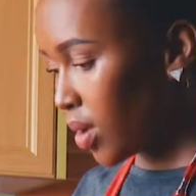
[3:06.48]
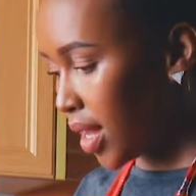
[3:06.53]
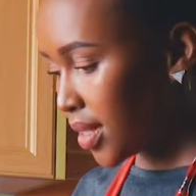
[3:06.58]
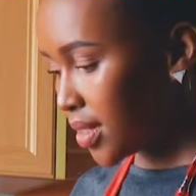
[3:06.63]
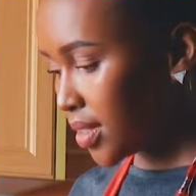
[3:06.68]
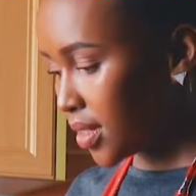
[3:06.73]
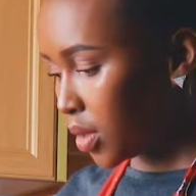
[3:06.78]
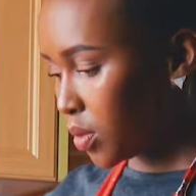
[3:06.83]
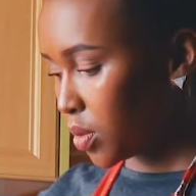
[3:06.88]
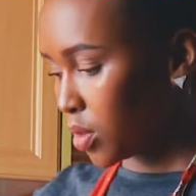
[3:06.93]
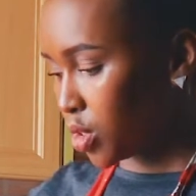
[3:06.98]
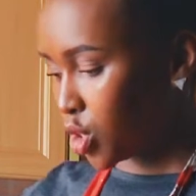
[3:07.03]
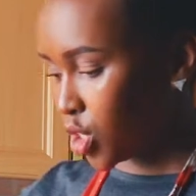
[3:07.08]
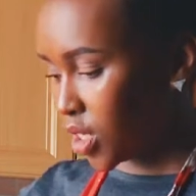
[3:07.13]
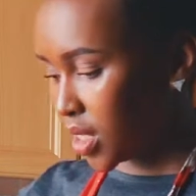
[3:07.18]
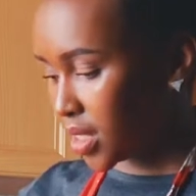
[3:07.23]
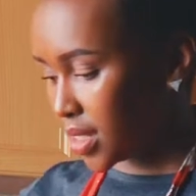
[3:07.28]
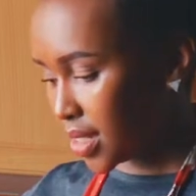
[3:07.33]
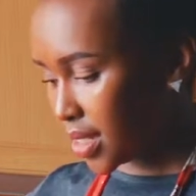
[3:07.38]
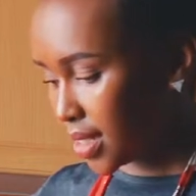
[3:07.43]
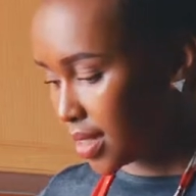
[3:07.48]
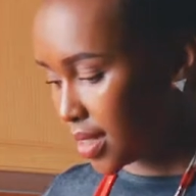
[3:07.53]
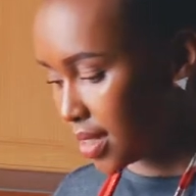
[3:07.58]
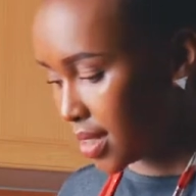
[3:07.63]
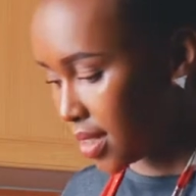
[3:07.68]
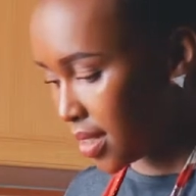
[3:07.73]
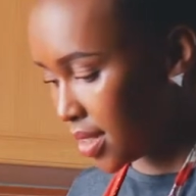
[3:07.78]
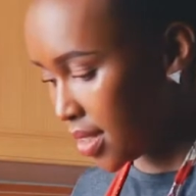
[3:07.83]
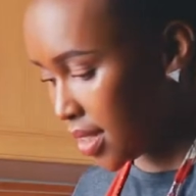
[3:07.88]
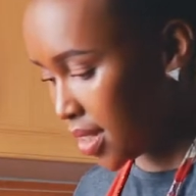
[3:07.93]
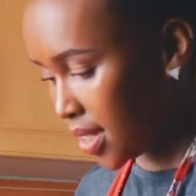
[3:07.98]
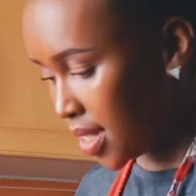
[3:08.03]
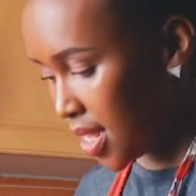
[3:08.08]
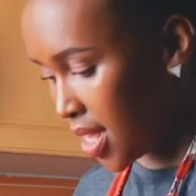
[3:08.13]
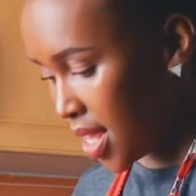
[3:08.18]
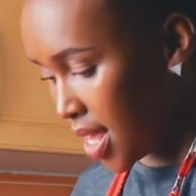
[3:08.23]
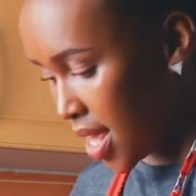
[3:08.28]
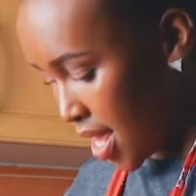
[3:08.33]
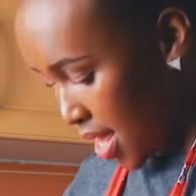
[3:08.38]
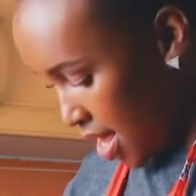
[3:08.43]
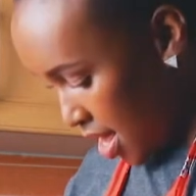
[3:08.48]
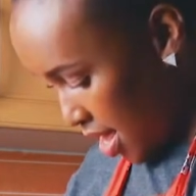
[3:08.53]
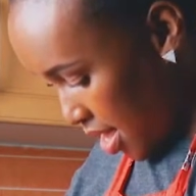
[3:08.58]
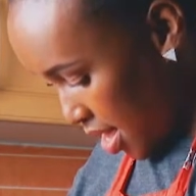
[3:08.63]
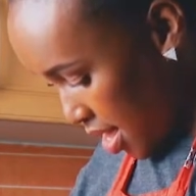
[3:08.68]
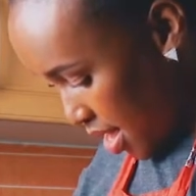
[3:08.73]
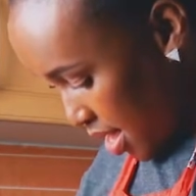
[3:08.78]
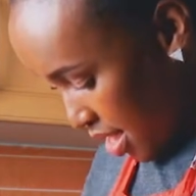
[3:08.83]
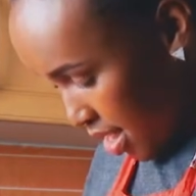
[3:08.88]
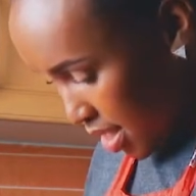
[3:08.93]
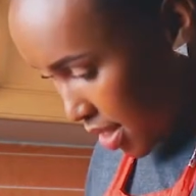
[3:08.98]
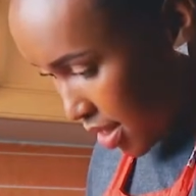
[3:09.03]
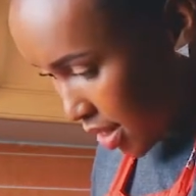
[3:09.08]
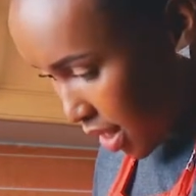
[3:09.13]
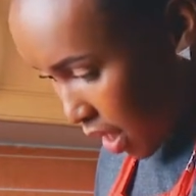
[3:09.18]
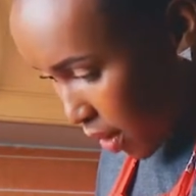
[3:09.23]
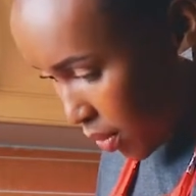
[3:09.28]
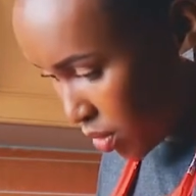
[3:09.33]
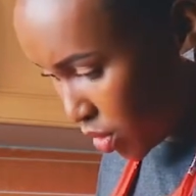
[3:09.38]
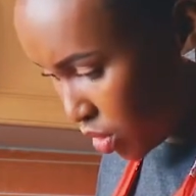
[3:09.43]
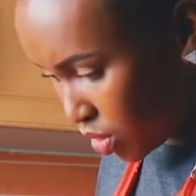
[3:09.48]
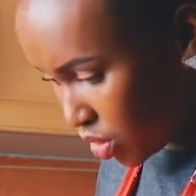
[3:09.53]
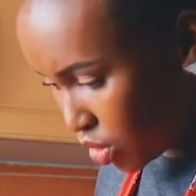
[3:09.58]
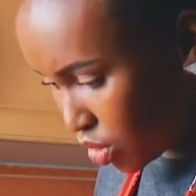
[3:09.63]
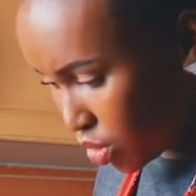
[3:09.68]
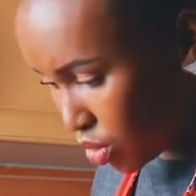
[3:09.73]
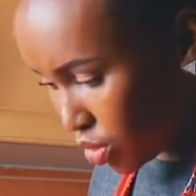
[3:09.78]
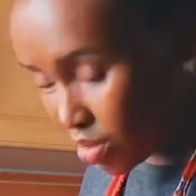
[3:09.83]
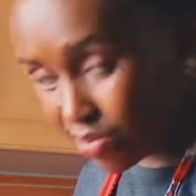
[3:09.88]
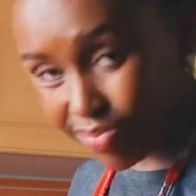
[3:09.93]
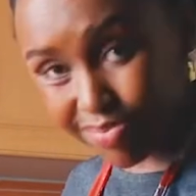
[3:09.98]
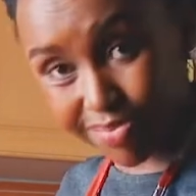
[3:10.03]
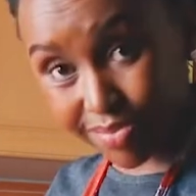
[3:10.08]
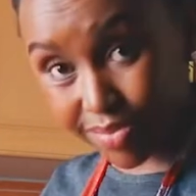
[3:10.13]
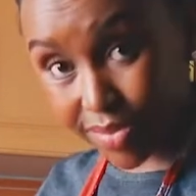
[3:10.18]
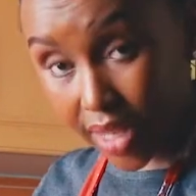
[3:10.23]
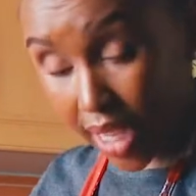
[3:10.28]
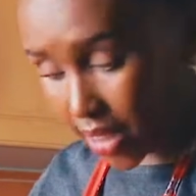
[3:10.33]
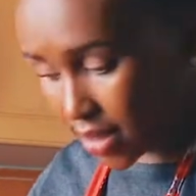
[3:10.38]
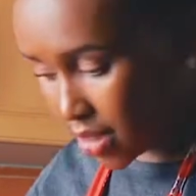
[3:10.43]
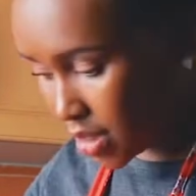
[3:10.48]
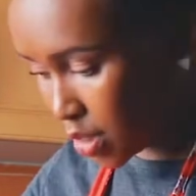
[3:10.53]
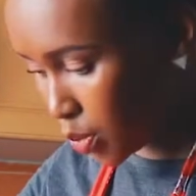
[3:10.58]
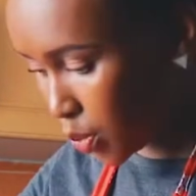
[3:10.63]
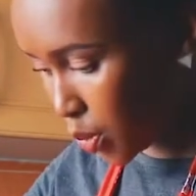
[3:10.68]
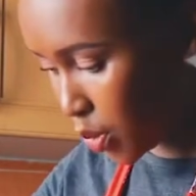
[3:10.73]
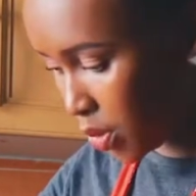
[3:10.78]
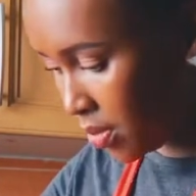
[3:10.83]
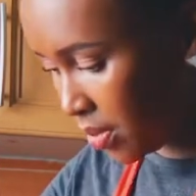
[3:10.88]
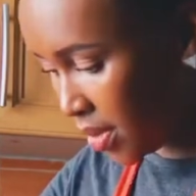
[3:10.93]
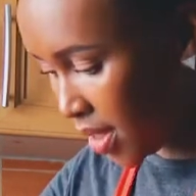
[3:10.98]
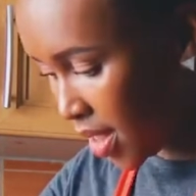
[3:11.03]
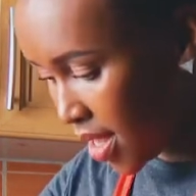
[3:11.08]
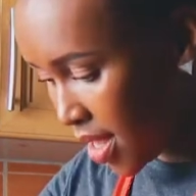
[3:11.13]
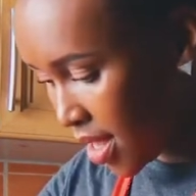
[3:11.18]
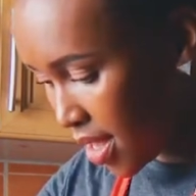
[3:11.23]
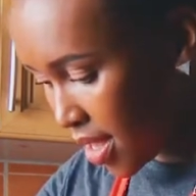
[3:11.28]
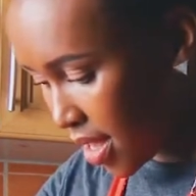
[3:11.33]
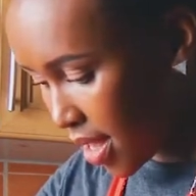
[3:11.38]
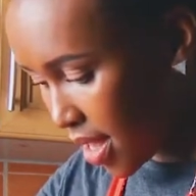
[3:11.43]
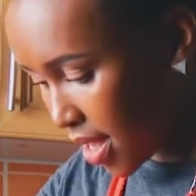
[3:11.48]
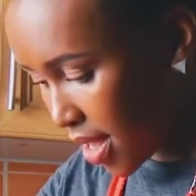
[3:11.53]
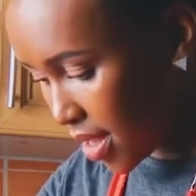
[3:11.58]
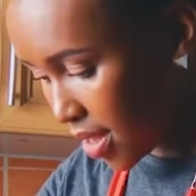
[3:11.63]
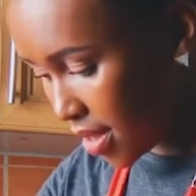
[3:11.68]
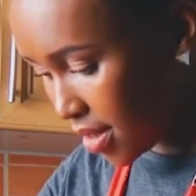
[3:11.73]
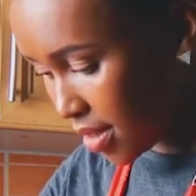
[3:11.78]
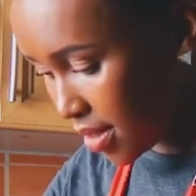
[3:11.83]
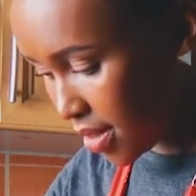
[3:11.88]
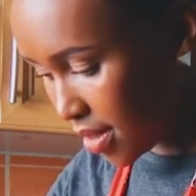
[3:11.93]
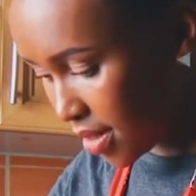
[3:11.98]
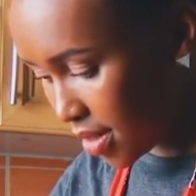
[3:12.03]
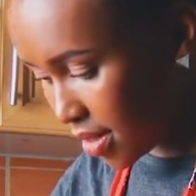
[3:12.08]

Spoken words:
I'll start with chia seeds, and I will just use a teaspoon and